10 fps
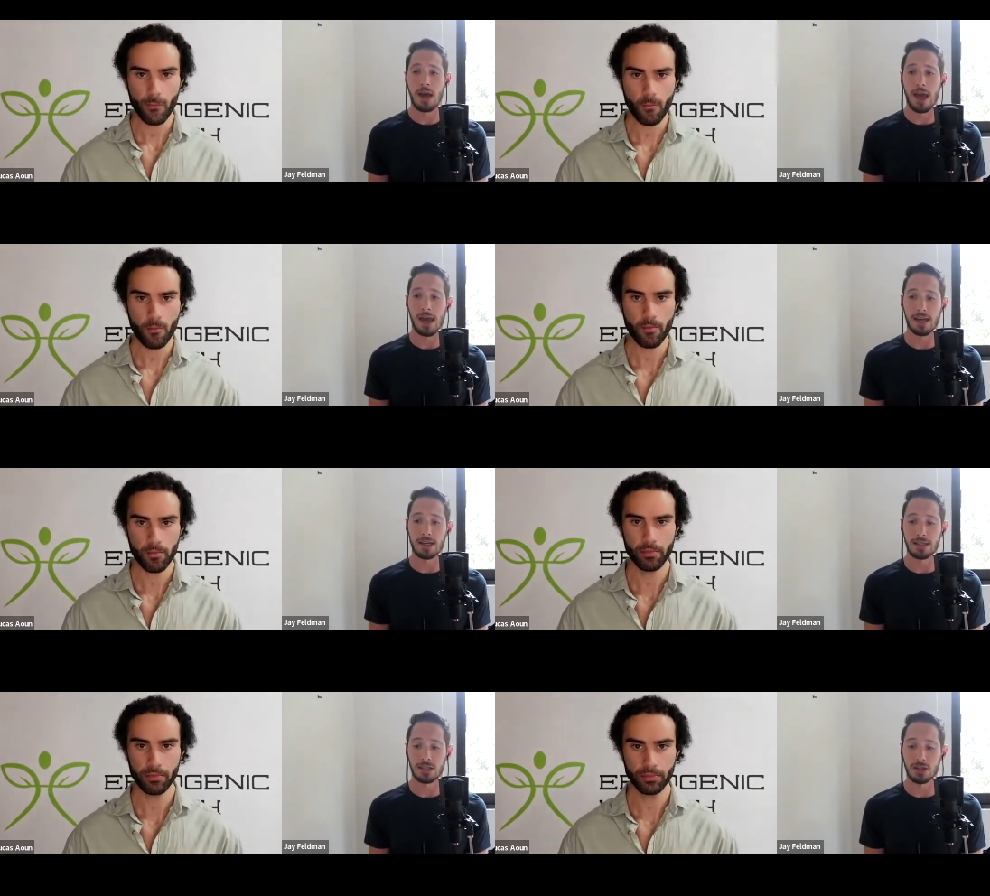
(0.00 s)

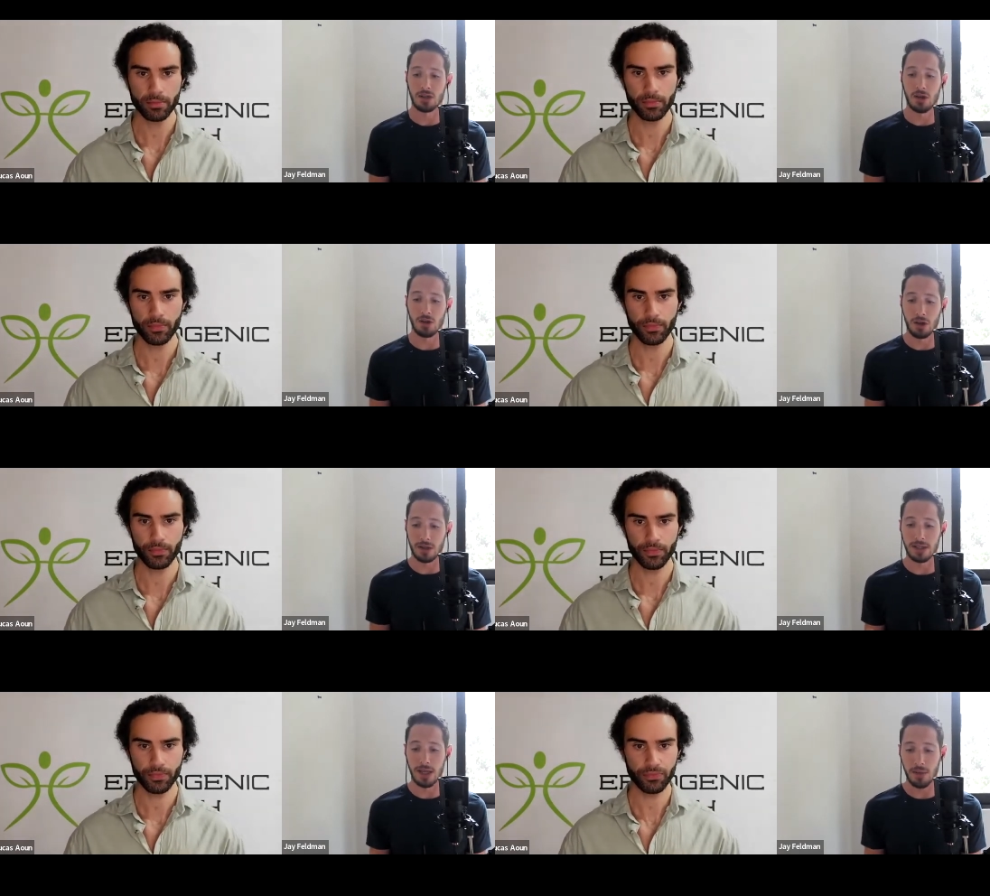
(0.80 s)
Speaker 1: And along
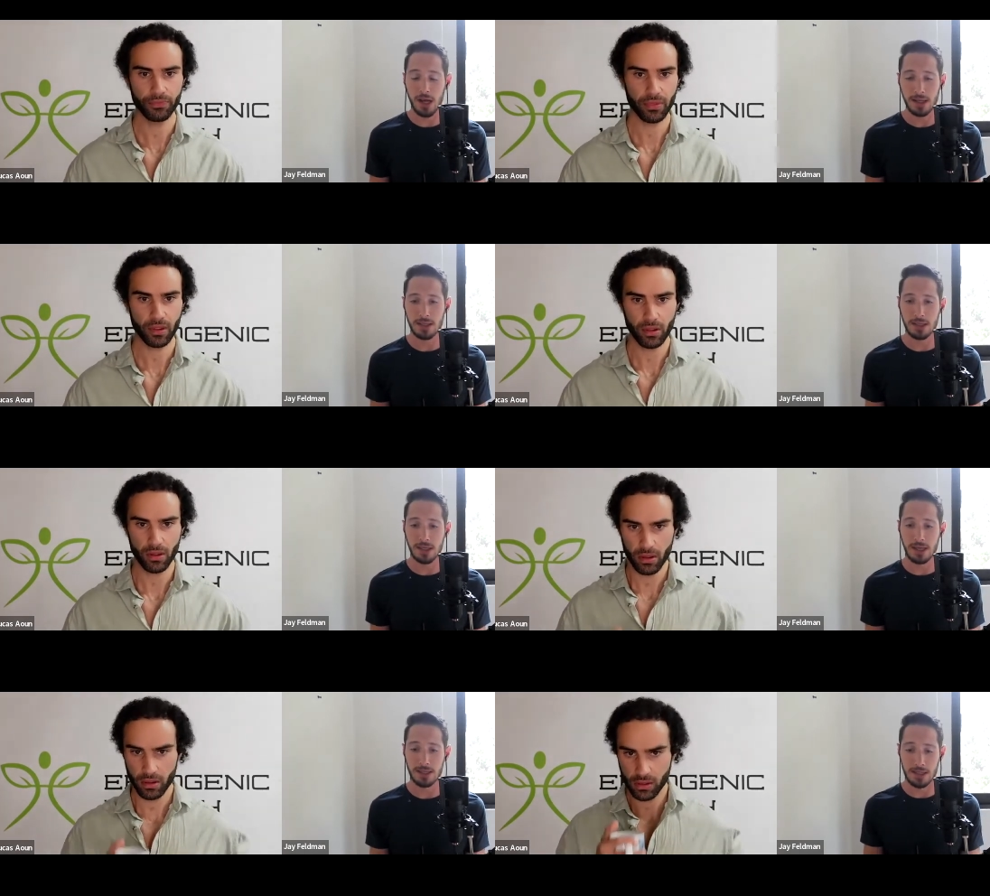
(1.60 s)
the same
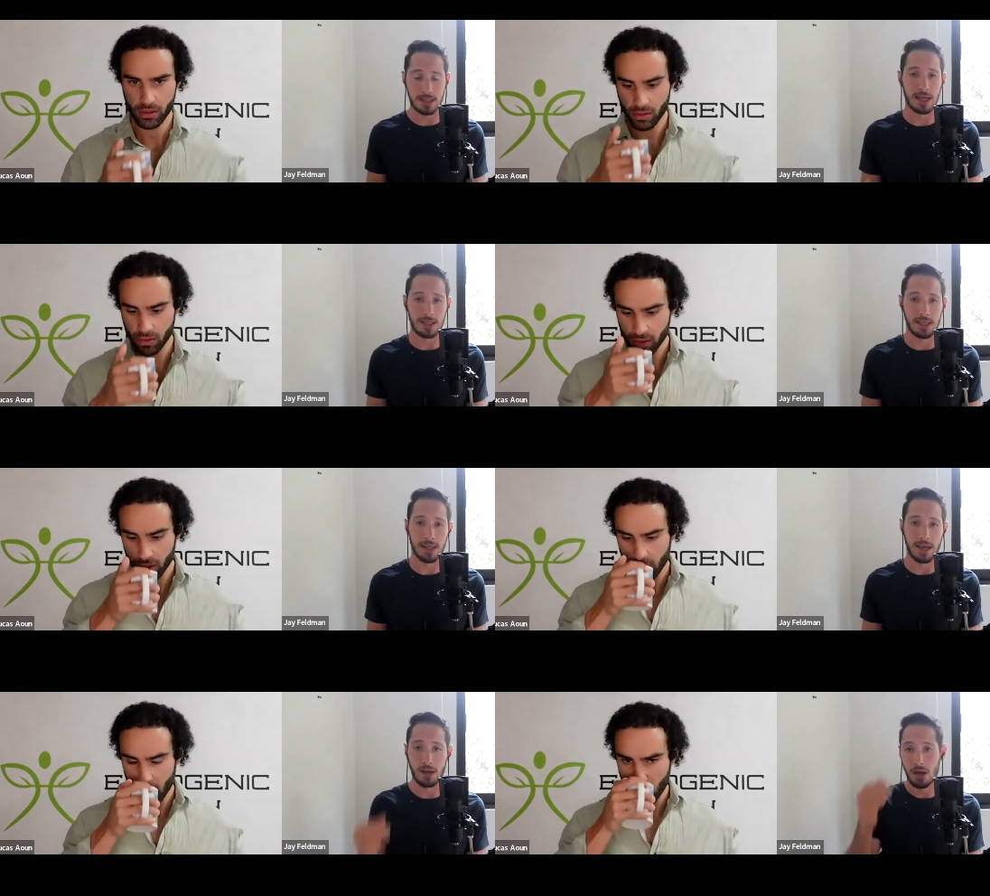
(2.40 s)
lines is this idea
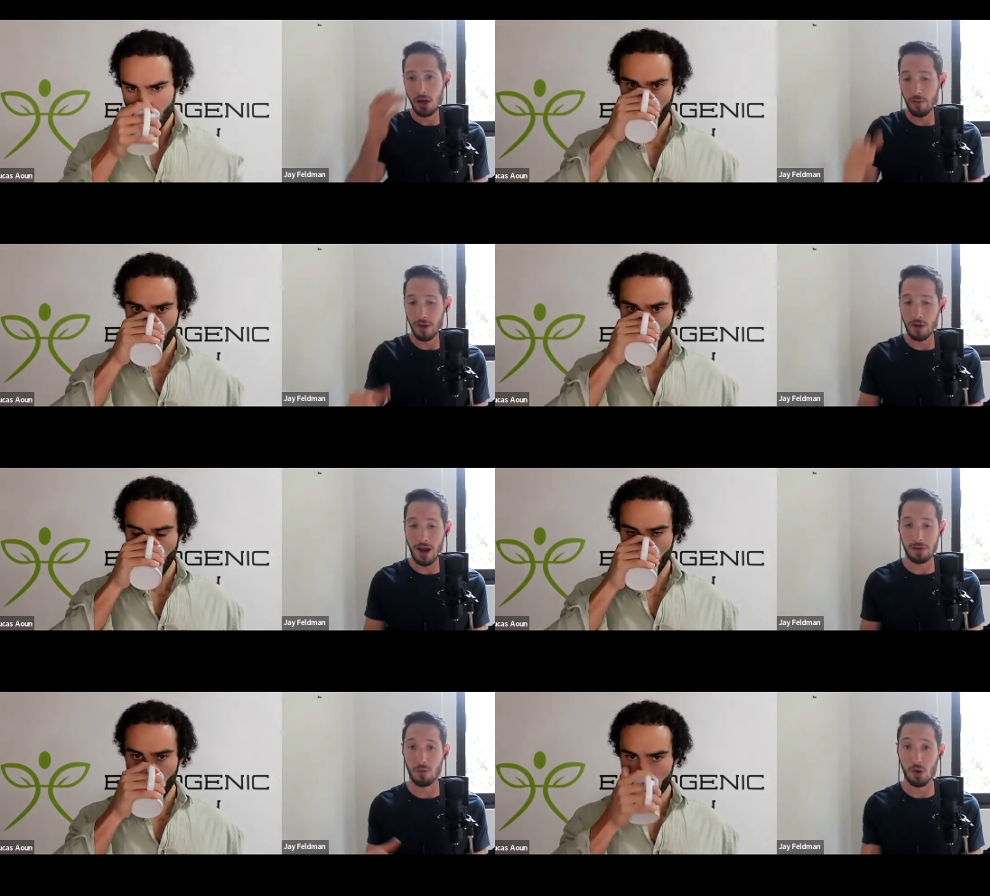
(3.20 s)
that whether
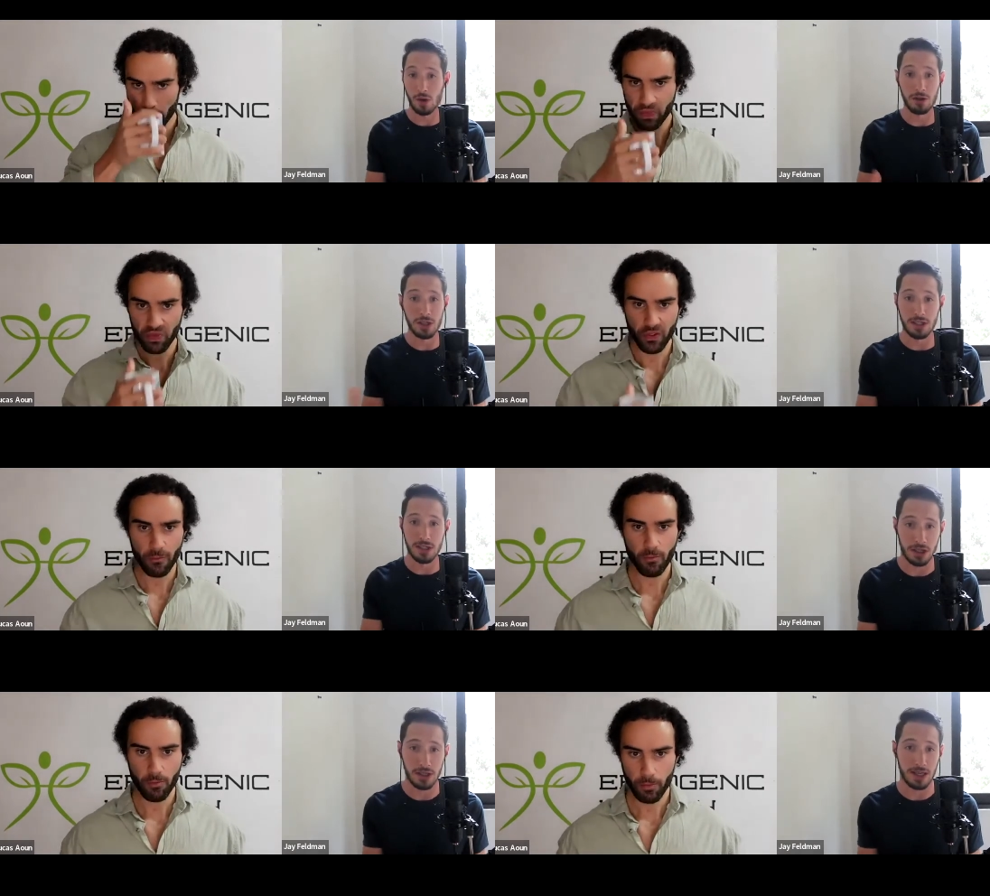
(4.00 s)
having more energy is a
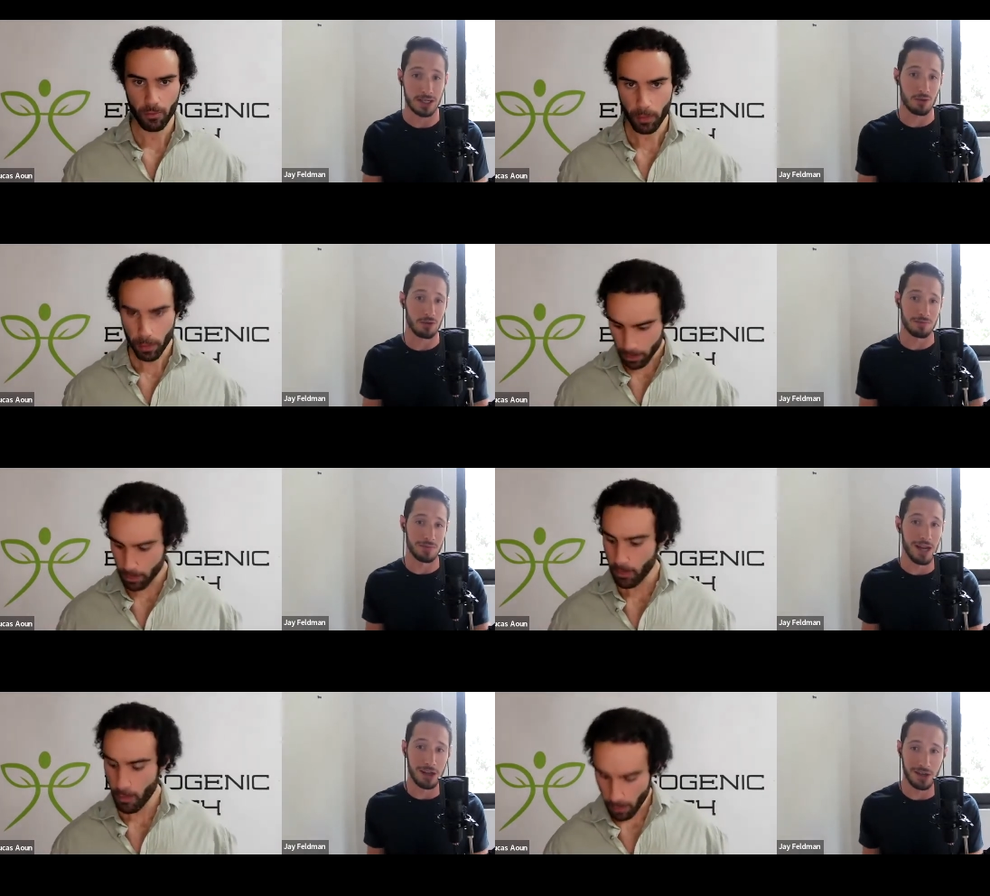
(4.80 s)
good thing or
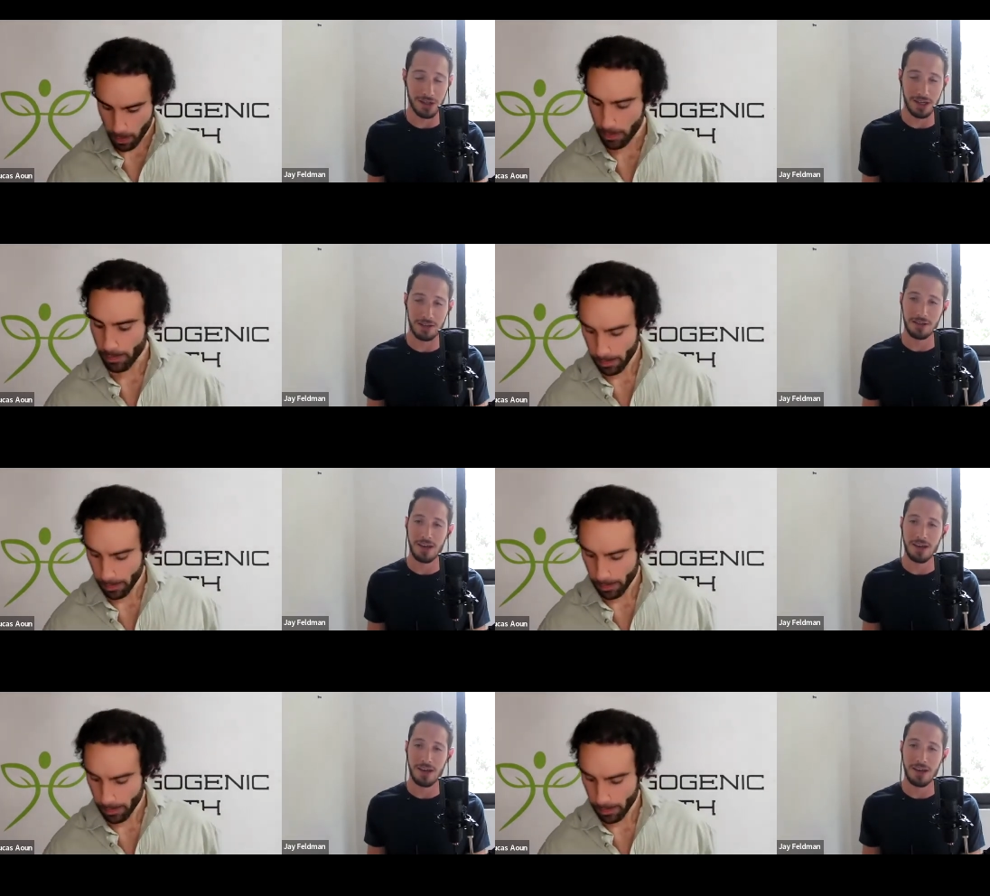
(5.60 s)
not a good thing.